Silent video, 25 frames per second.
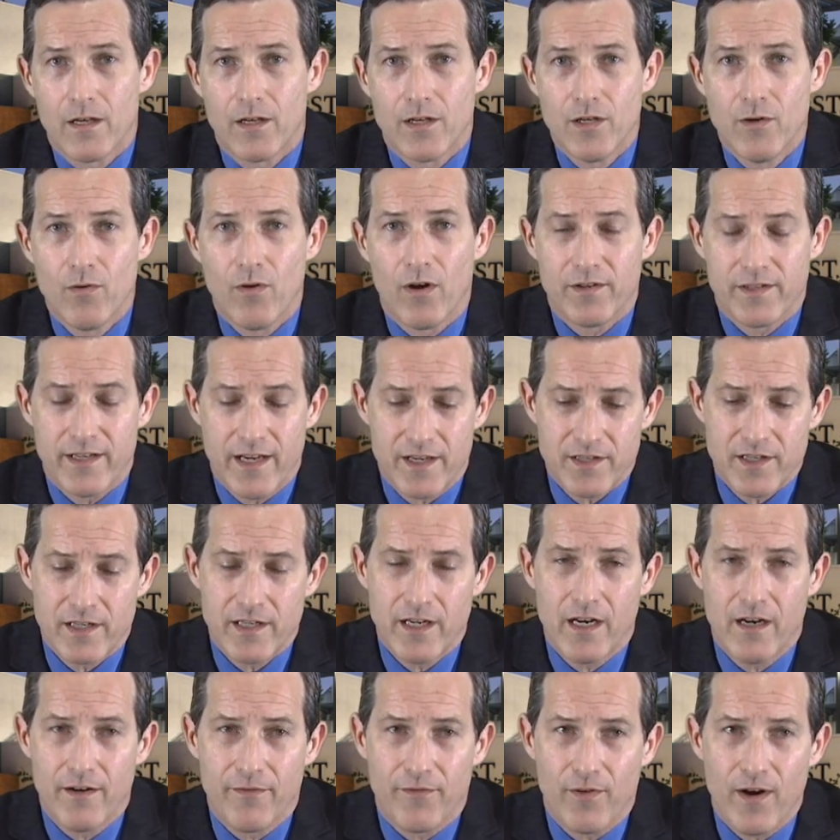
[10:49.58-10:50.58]
you are
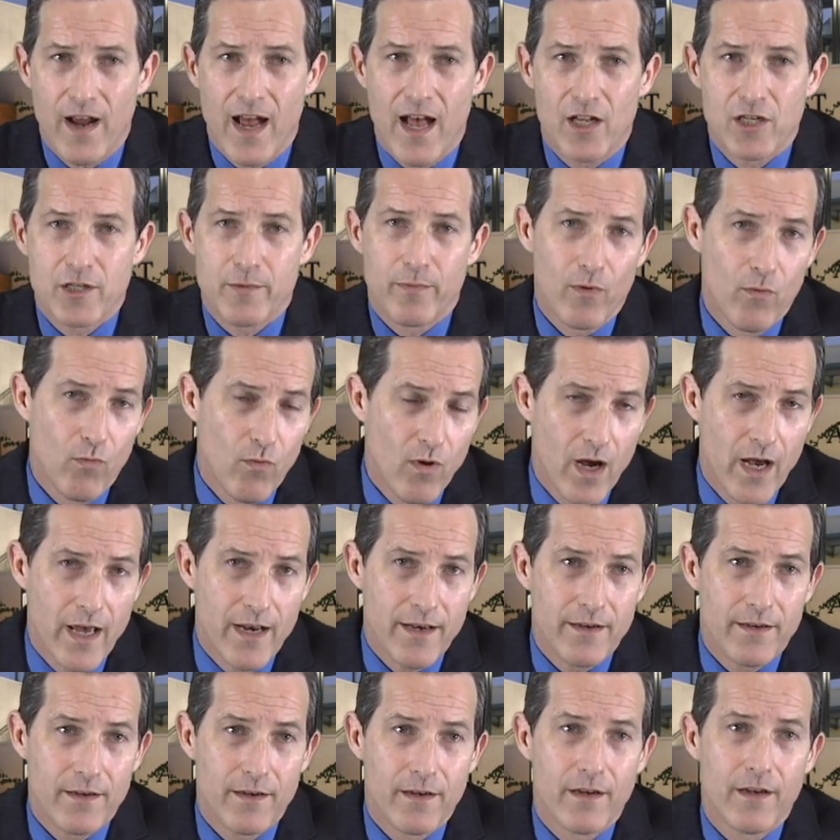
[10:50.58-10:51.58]
designated for algebra
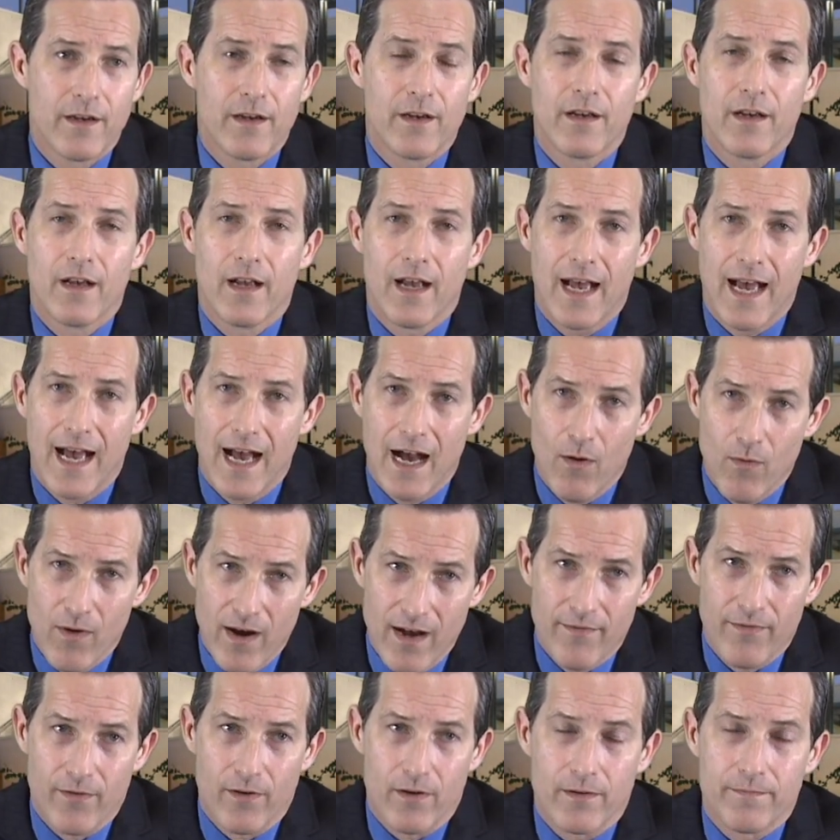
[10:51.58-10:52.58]
1.
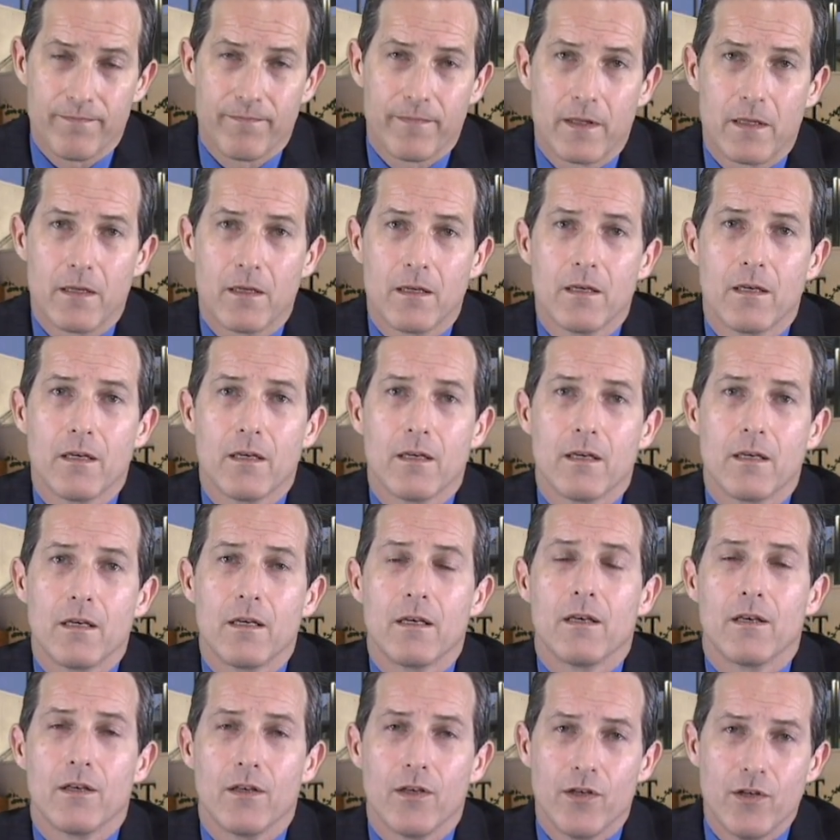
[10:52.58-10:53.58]
However,
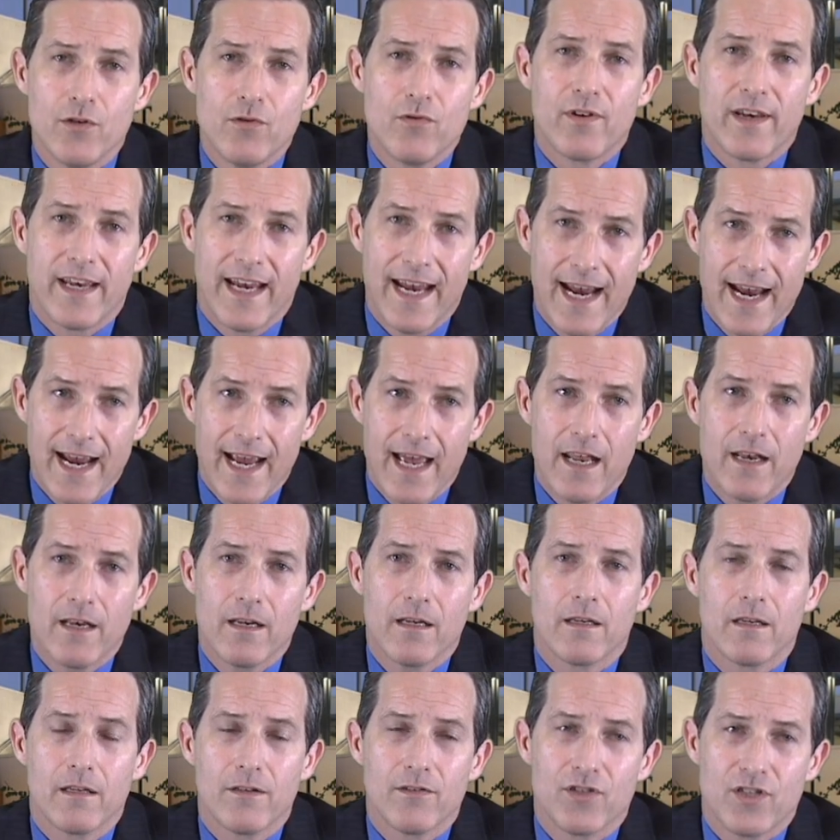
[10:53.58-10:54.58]
you
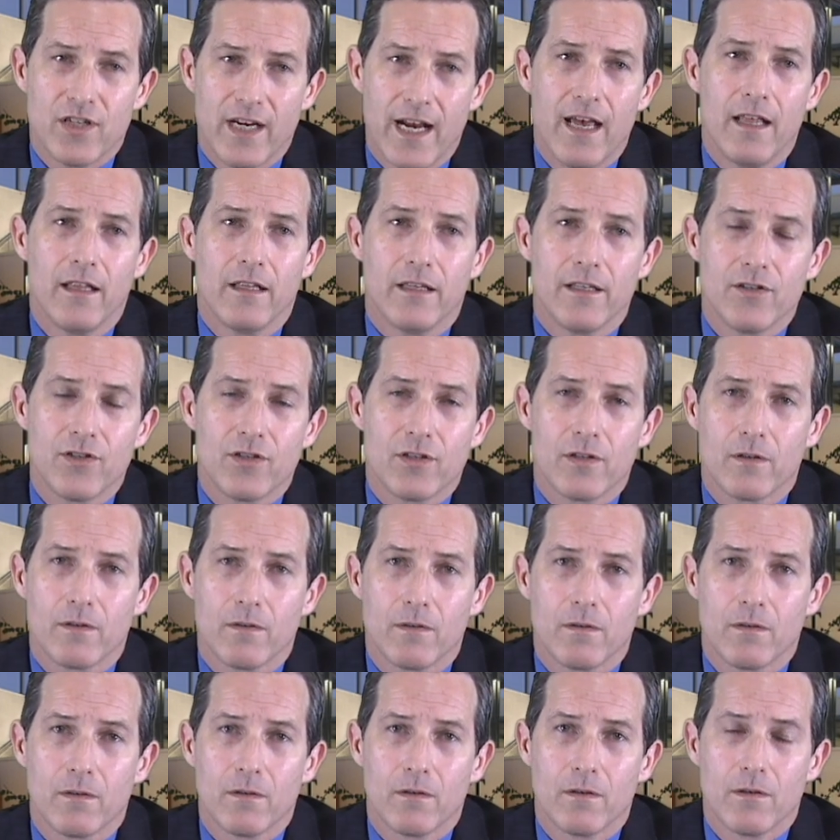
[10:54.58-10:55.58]
can challenge
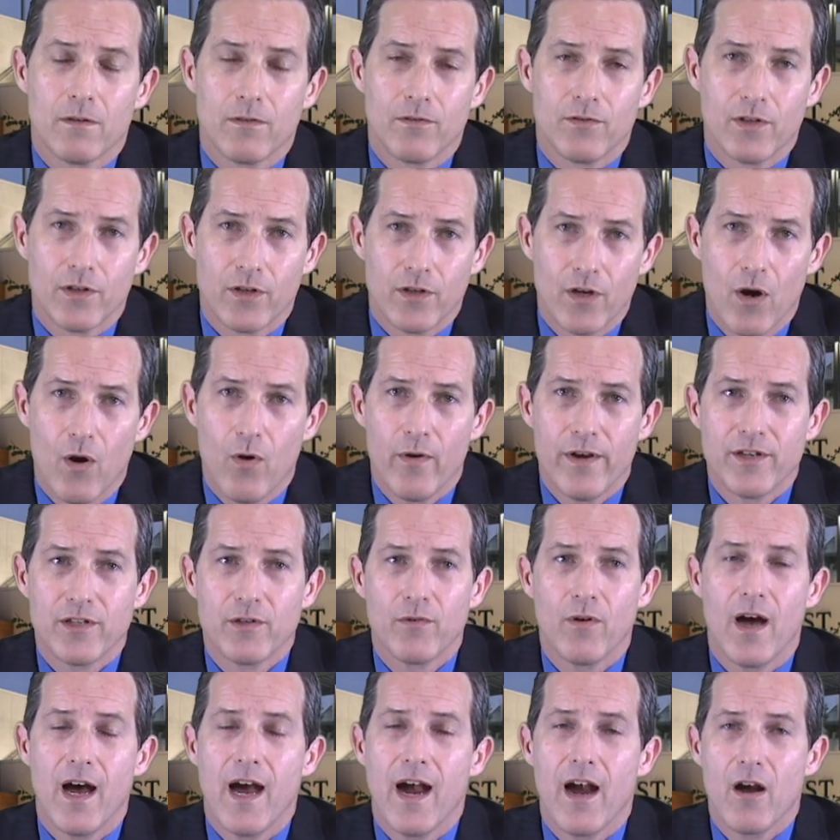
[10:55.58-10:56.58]
to go
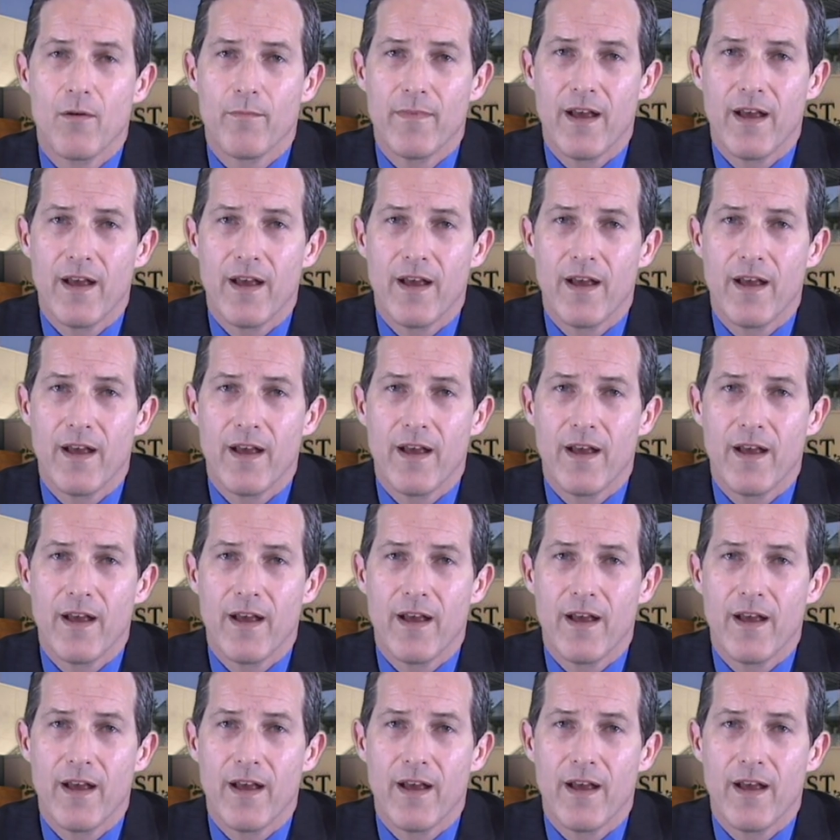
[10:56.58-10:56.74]
into a higher